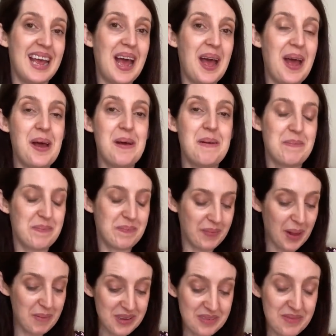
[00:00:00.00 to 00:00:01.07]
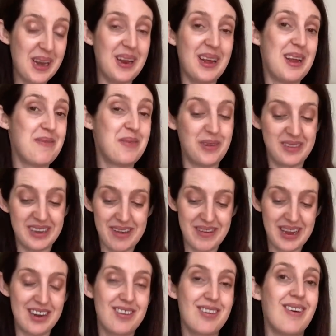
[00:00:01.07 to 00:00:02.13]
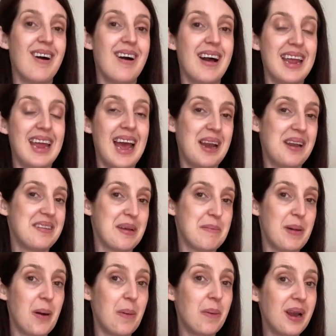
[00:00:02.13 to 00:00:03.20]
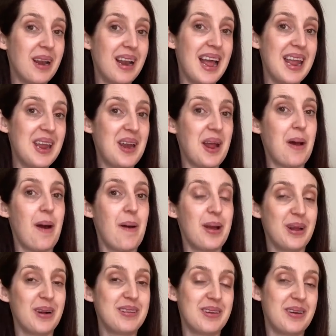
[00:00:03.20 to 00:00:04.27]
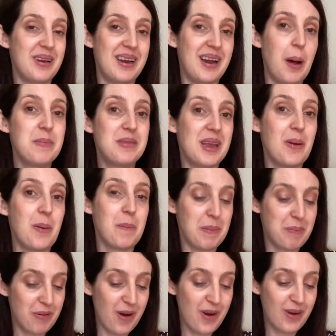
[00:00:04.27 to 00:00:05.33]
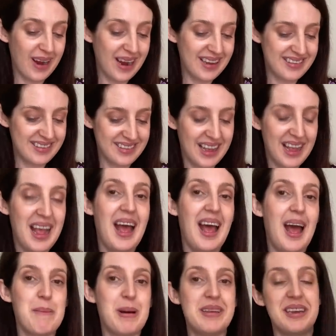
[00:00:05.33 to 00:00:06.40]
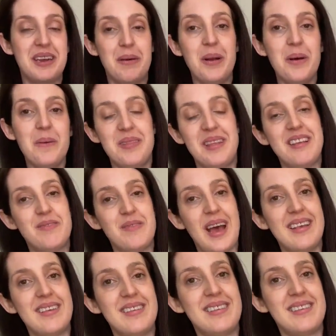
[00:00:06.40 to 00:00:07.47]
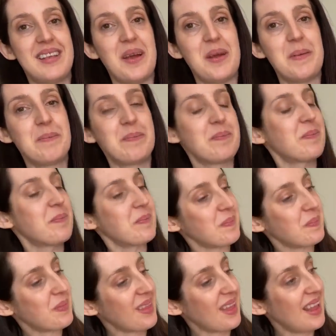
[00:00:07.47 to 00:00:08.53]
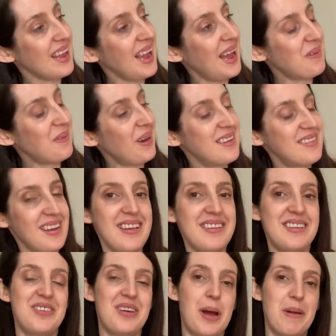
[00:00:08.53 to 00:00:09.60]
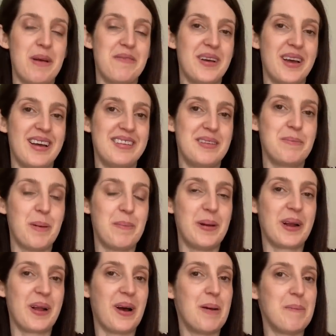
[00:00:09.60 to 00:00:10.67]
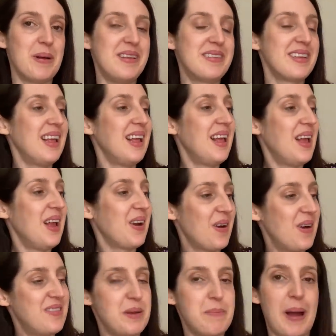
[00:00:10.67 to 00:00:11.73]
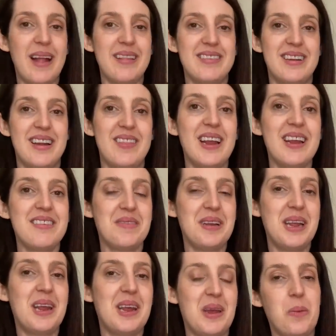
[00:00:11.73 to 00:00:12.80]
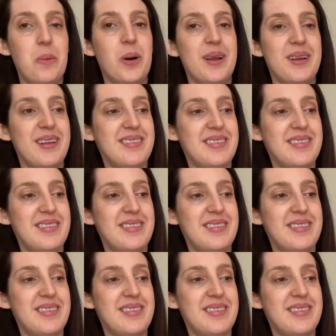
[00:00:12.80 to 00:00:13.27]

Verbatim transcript: Um, I'm just really looking forward to giving it a try and um, I'll let you know how I got on and update you on my progress um, as I go along with this vest. So yeah, I'm quite excited to try my first proper garment crochet pattern. I think it's a really cute one.